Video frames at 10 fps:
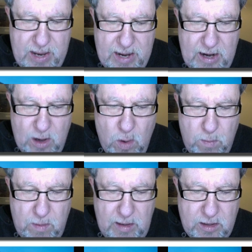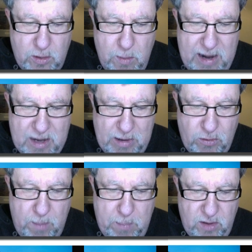and I go, let's go back to my
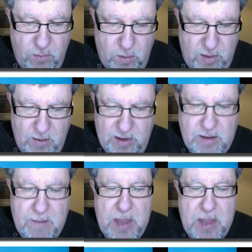Dropbox folder. There it is.